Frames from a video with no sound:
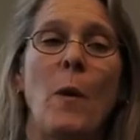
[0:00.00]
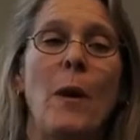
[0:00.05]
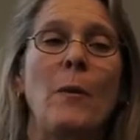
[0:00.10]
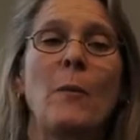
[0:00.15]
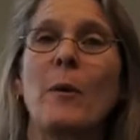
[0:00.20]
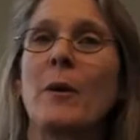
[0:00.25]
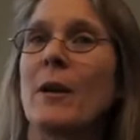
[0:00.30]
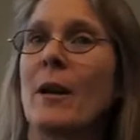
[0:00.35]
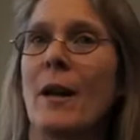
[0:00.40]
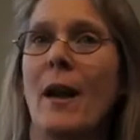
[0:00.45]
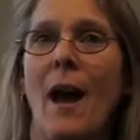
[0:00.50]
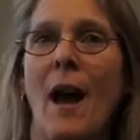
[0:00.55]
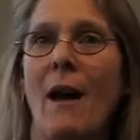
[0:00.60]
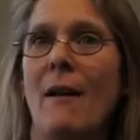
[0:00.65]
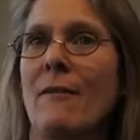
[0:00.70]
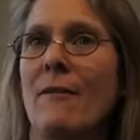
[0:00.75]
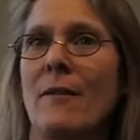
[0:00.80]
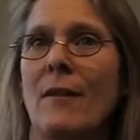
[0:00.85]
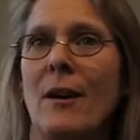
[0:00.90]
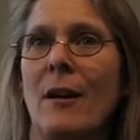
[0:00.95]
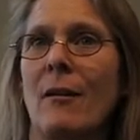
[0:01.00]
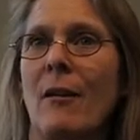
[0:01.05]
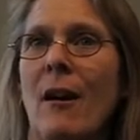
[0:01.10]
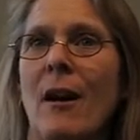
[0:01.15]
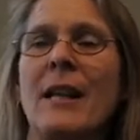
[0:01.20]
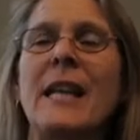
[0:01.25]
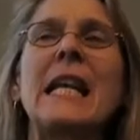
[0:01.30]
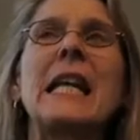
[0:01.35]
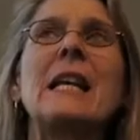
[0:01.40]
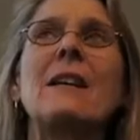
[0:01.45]
we would have
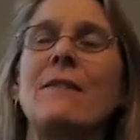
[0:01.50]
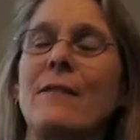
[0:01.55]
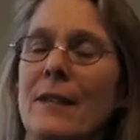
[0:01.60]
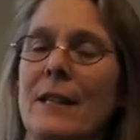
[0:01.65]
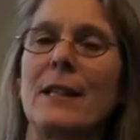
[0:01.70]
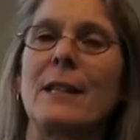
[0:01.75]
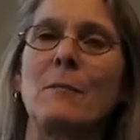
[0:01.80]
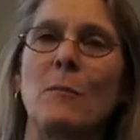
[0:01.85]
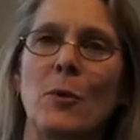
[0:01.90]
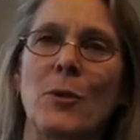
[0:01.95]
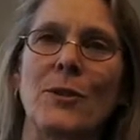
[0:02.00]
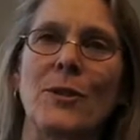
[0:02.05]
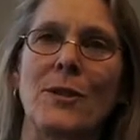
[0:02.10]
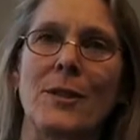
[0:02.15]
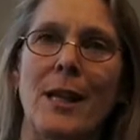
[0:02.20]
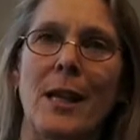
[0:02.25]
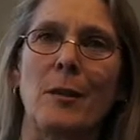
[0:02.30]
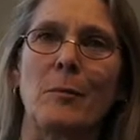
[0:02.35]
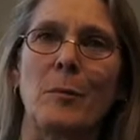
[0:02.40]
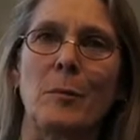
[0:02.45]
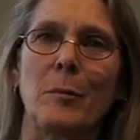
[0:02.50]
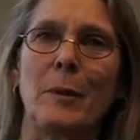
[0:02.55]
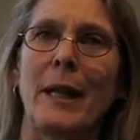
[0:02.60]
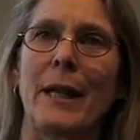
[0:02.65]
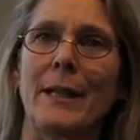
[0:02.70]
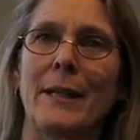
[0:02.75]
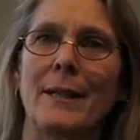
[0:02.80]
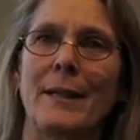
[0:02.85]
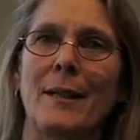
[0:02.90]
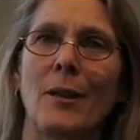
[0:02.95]
an infinitely more sustainable
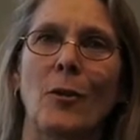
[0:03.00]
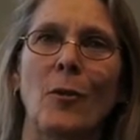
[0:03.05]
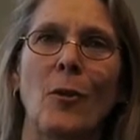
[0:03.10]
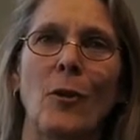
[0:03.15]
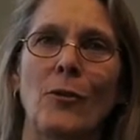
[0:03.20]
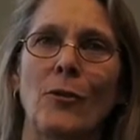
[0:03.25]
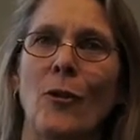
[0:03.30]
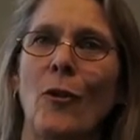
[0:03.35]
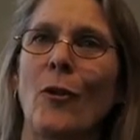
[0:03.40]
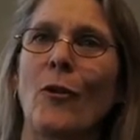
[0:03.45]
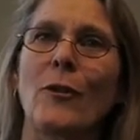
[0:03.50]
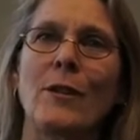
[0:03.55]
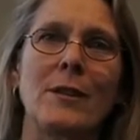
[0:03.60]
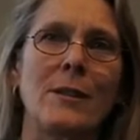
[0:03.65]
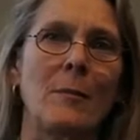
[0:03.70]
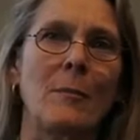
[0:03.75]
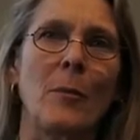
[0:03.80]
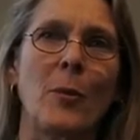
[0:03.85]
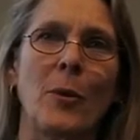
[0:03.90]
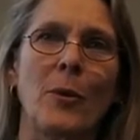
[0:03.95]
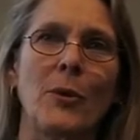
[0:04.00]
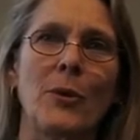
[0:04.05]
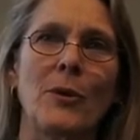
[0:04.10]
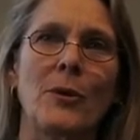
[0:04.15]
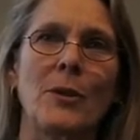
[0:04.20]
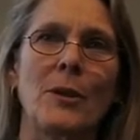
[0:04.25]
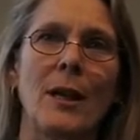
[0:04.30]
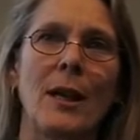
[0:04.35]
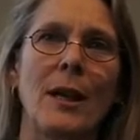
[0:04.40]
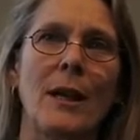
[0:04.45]
planet across all these
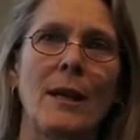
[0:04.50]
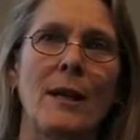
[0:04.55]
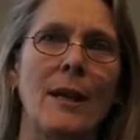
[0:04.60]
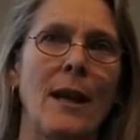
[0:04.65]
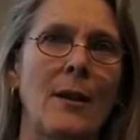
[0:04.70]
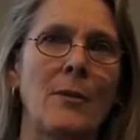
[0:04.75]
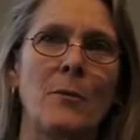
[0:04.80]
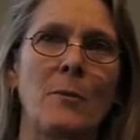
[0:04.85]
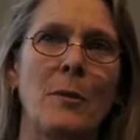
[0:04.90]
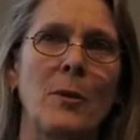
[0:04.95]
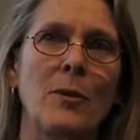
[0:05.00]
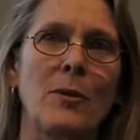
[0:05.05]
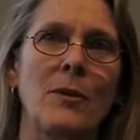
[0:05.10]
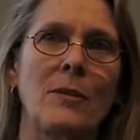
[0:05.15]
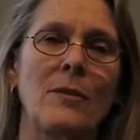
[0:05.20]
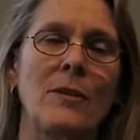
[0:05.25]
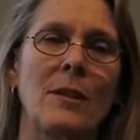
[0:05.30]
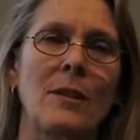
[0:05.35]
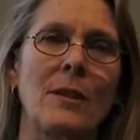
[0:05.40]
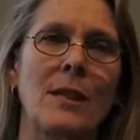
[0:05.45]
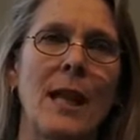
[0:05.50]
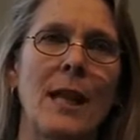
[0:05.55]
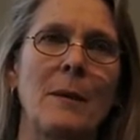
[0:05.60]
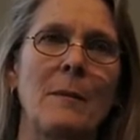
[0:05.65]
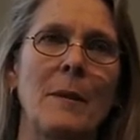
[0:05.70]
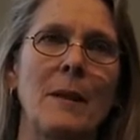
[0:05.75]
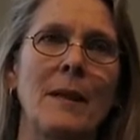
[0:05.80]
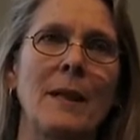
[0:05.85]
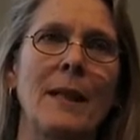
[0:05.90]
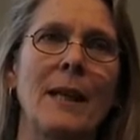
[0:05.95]
important attributes of
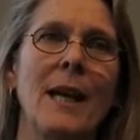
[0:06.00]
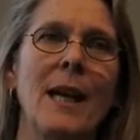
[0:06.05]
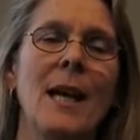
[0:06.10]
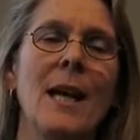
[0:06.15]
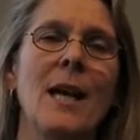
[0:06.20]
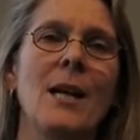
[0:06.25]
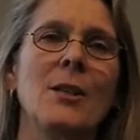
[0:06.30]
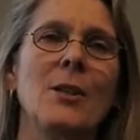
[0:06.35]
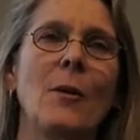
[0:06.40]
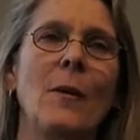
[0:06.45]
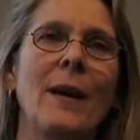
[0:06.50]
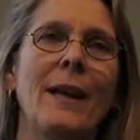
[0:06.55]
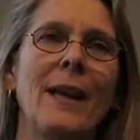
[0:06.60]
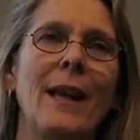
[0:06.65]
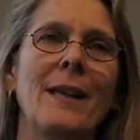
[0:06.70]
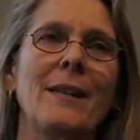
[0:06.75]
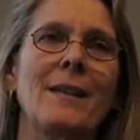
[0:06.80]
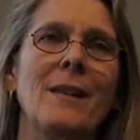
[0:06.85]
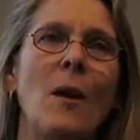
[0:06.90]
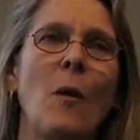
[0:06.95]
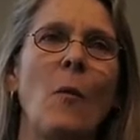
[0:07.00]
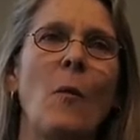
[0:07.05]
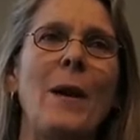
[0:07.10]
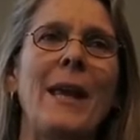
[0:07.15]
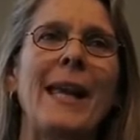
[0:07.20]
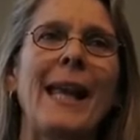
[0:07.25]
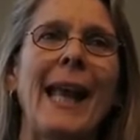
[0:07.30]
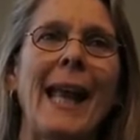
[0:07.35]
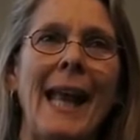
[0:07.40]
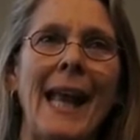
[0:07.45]
sustainability. So I guess
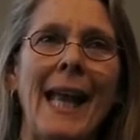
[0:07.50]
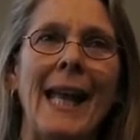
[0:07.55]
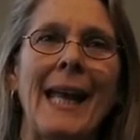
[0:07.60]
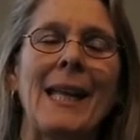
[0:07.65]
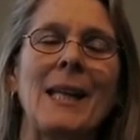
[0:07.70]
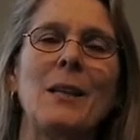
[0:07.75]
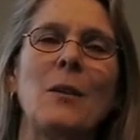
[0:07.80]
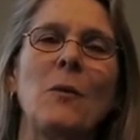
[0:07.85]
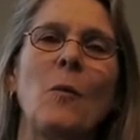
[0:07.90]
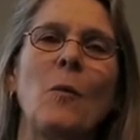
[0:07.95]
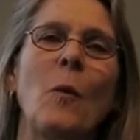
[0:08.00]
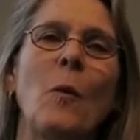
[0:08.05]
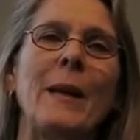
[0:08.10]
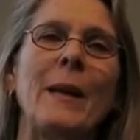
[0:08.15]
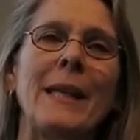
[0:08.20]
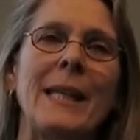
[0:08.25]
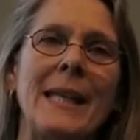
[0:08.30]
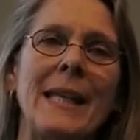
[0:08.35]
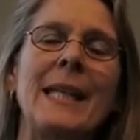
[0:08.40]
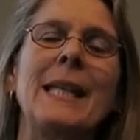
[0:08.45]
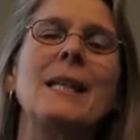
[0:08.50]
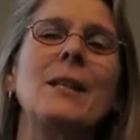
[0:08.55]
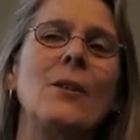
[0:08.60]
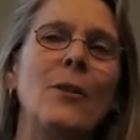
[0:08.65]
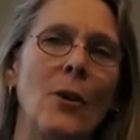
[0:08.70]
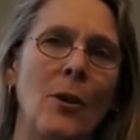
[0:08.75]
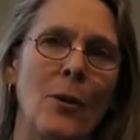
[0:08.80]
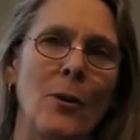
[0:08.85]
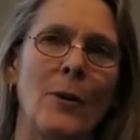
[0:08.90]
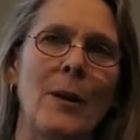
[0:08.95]
we can. What we need,
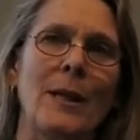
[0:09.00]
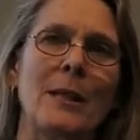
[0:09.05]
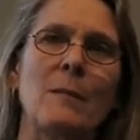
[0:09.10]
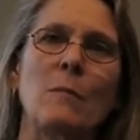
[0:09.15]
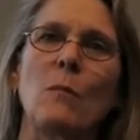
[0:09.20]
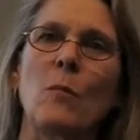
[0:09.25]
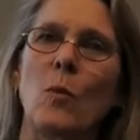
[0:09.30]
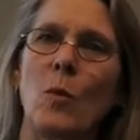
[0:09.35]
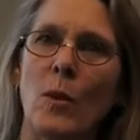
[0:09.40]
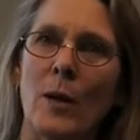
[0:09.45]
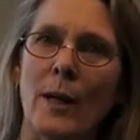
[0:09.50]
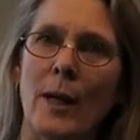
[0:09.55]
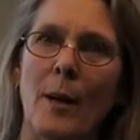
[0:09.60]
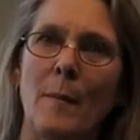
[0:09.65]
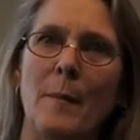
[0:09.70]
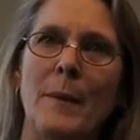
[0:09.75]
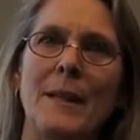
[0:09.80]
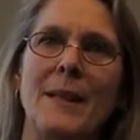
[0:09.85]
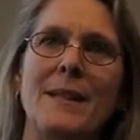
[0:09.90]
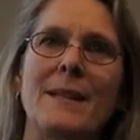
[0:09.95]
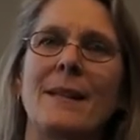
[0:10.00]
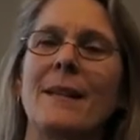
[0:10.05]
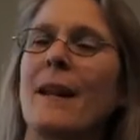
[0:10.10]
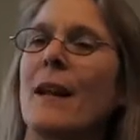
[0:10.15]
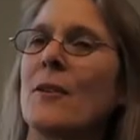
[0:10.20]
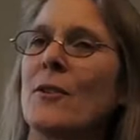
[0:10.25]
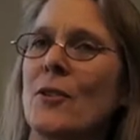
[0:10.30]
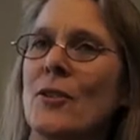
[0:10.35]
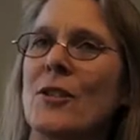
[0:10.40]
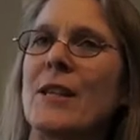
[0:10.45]
though, is more companies that
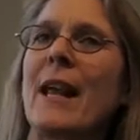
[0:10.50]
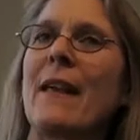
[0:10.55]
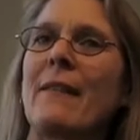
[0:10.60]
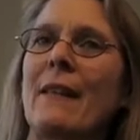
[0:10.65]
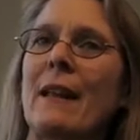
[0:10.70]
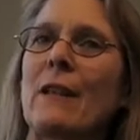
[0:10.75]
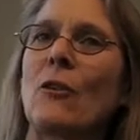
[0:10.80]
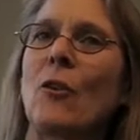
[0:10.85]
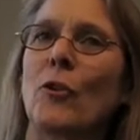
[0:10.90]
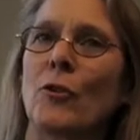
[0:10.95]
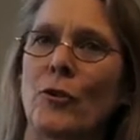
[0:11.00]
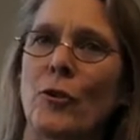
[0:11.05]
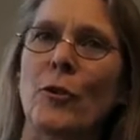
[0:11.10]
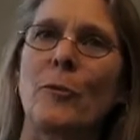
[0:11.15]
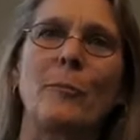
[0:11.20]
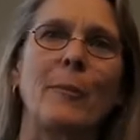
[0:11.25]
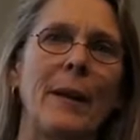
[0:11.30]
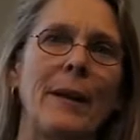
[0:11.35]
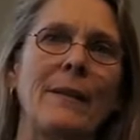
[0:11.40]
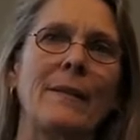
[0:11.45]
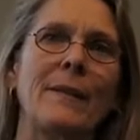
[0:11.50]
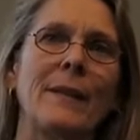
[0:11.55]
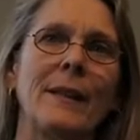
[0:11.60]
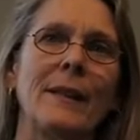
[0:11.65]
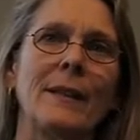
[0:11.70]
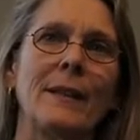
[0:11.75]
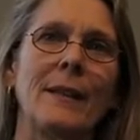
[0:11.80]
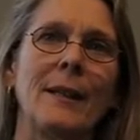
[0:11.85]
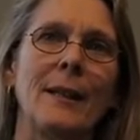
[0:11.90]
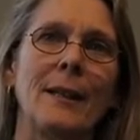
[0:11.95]
understand that long-term
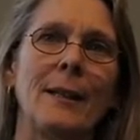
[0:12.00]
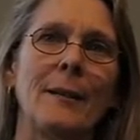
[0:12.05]
benefit